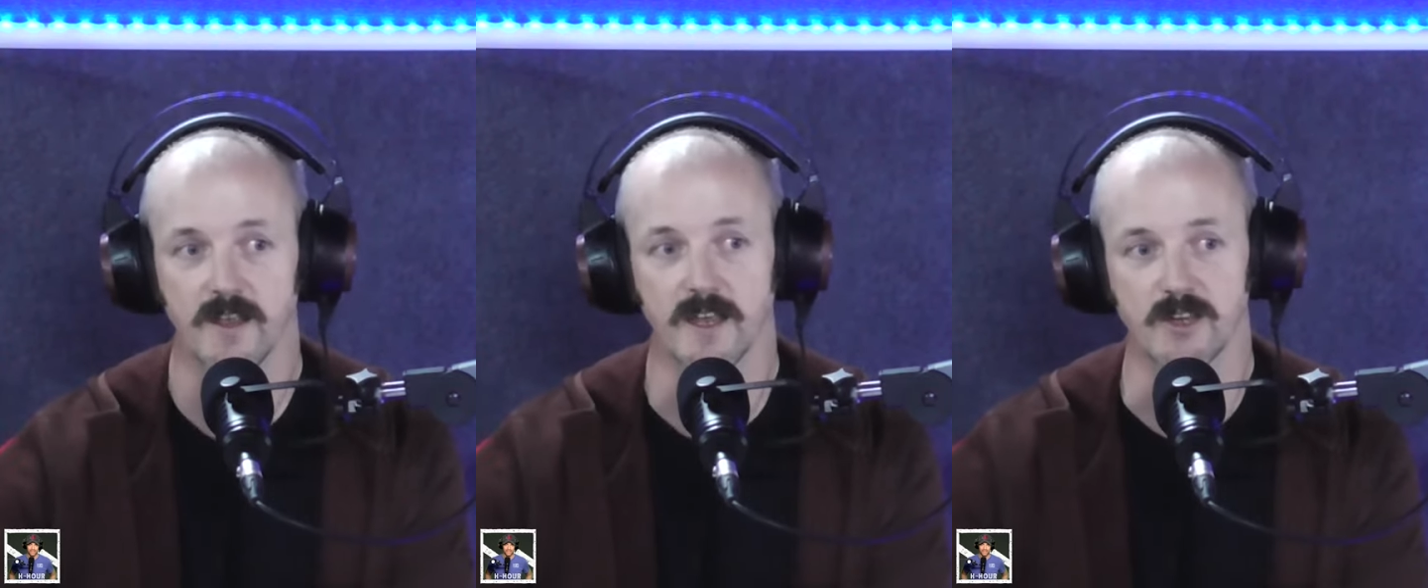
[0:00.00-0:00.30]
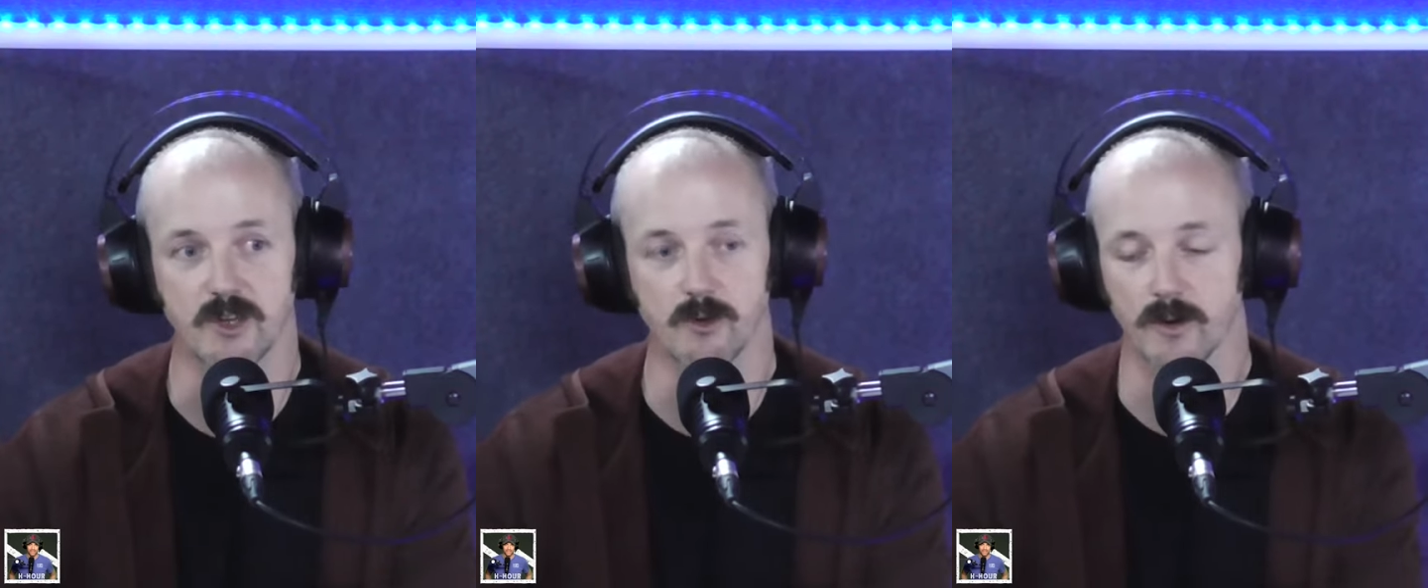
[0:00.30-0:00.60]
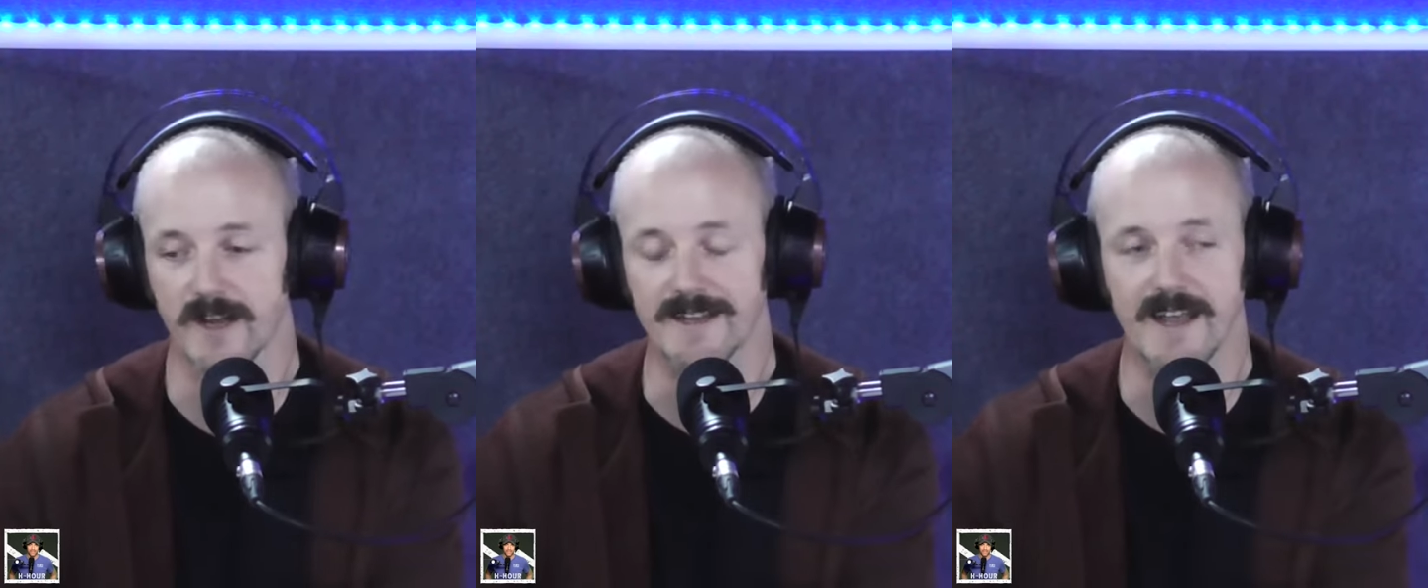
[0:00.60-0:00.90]
is
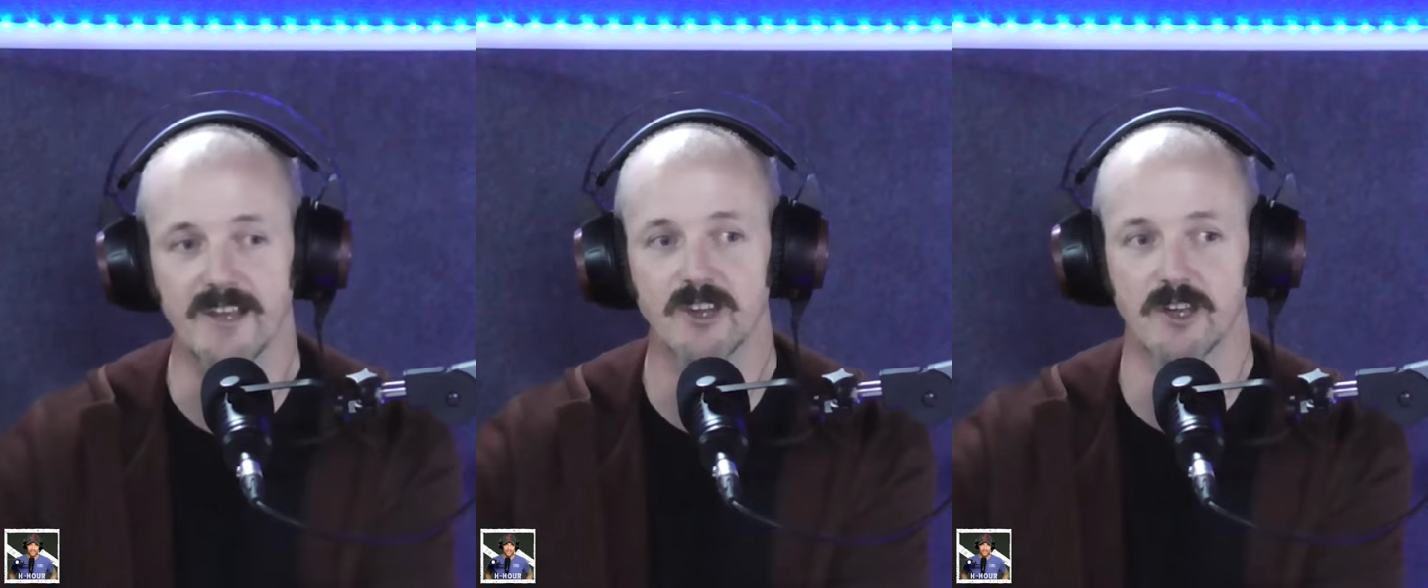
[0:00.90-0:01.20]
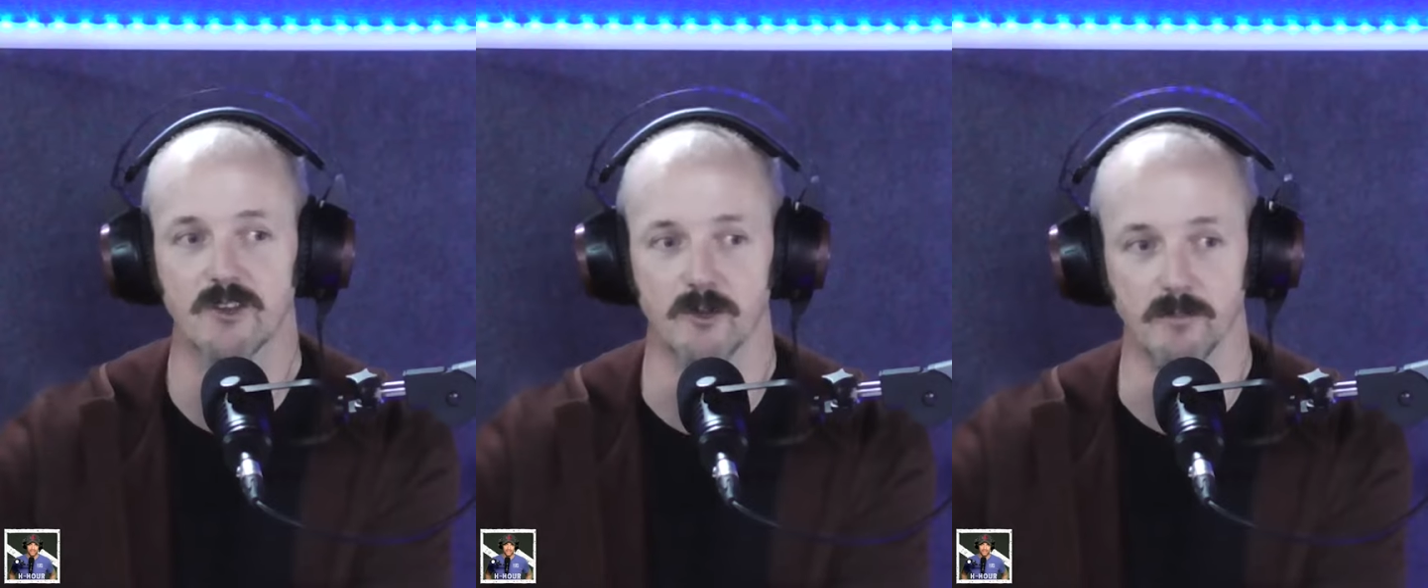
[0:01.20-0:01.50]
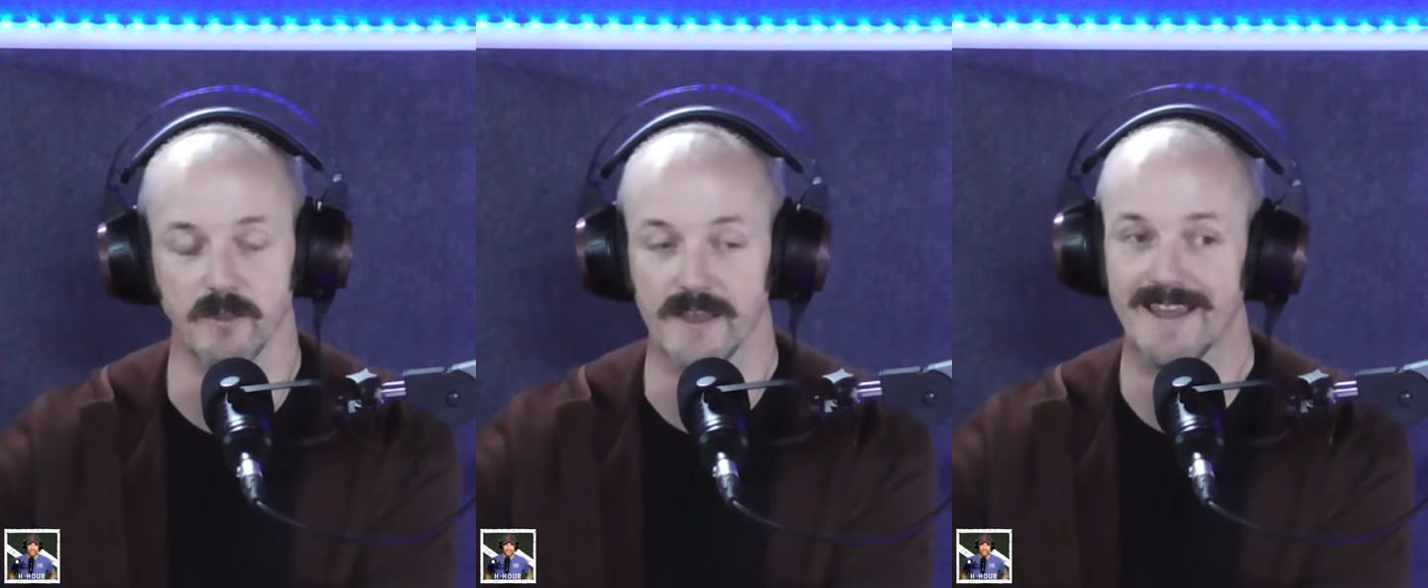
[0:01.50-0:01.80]
stuck in a
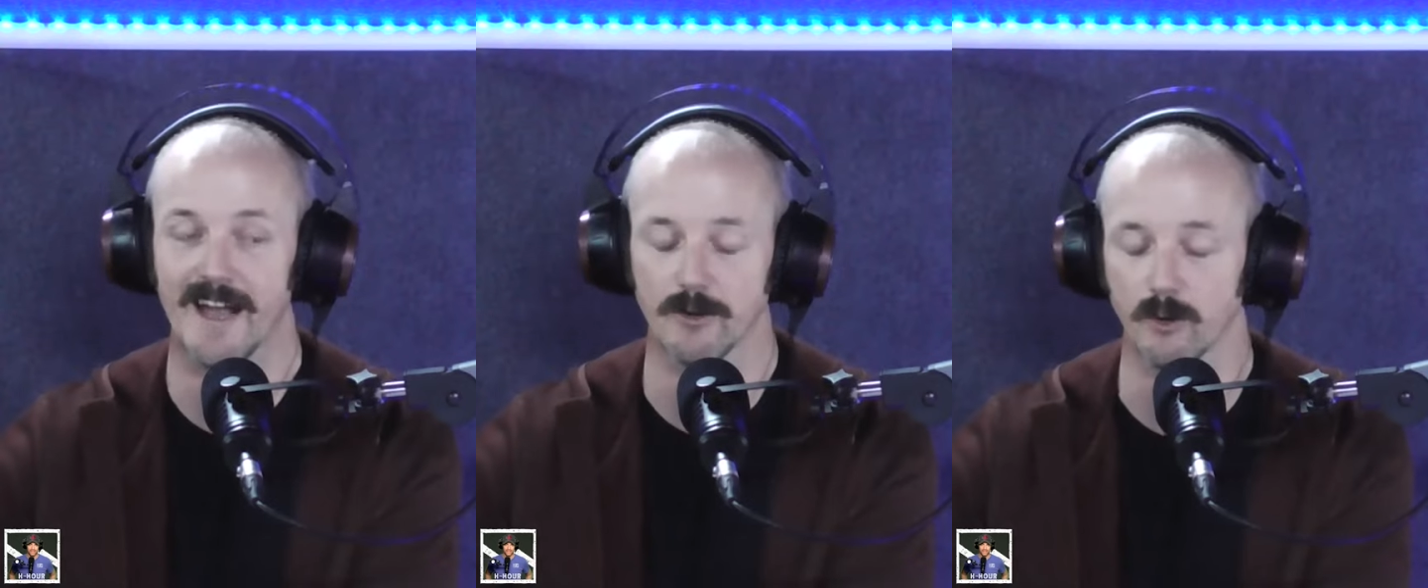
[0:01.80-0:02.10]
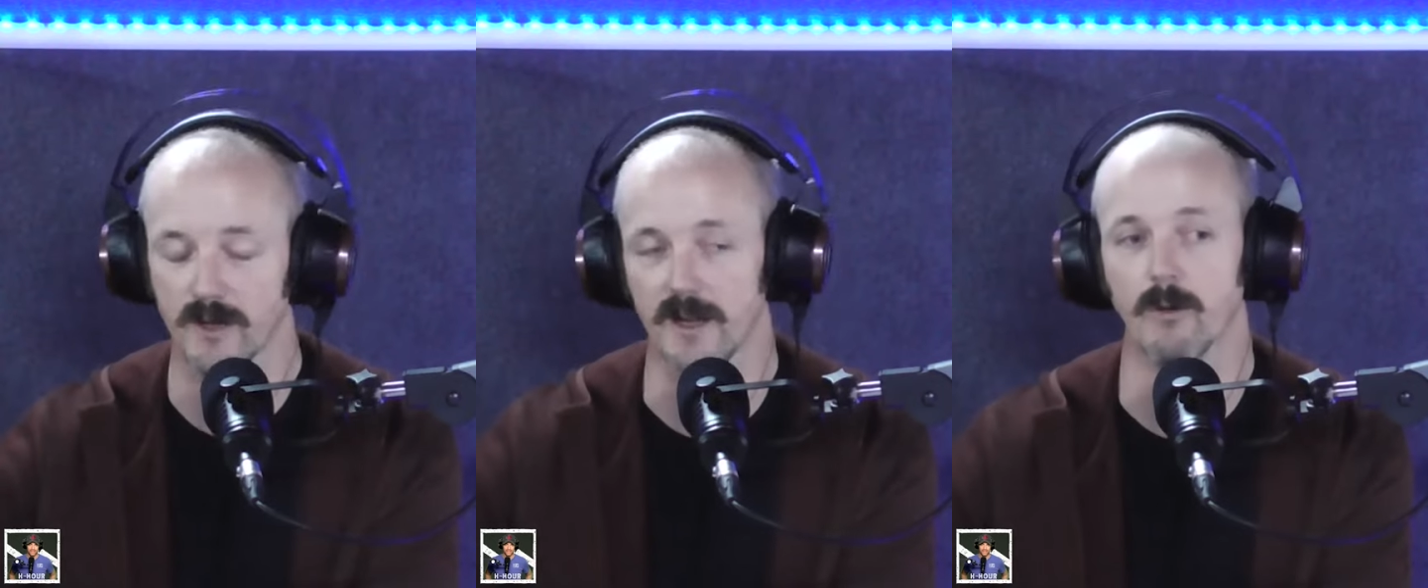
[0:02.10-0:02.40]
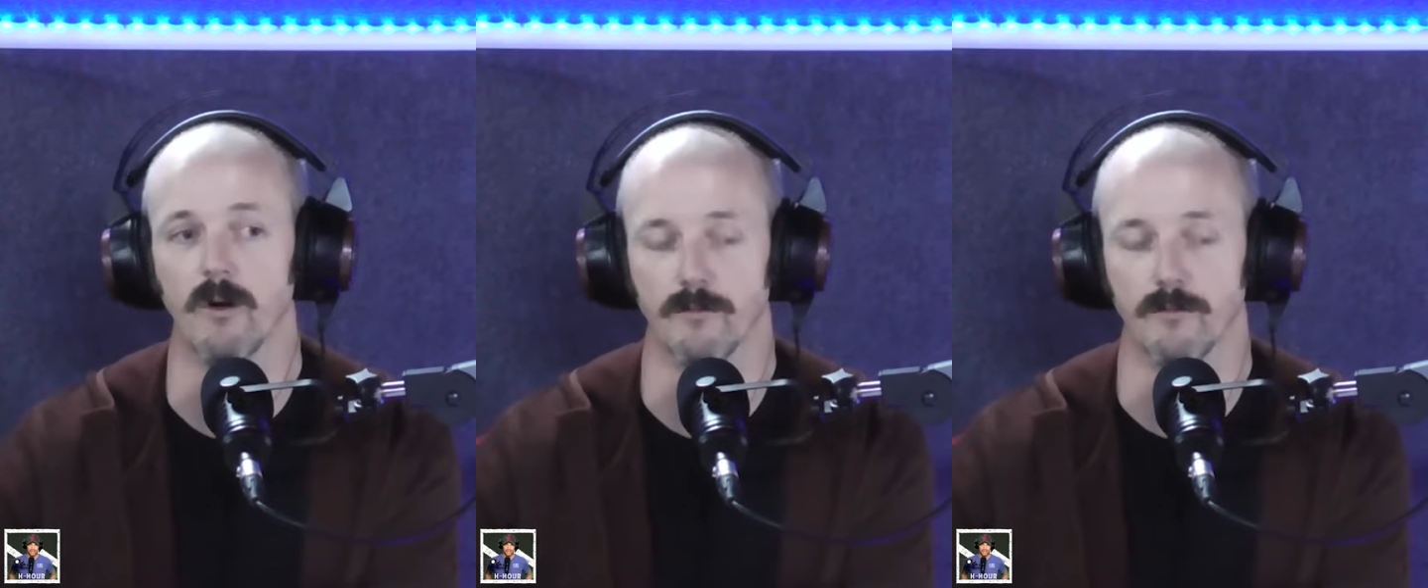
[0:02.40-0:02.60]
system that they cannot get out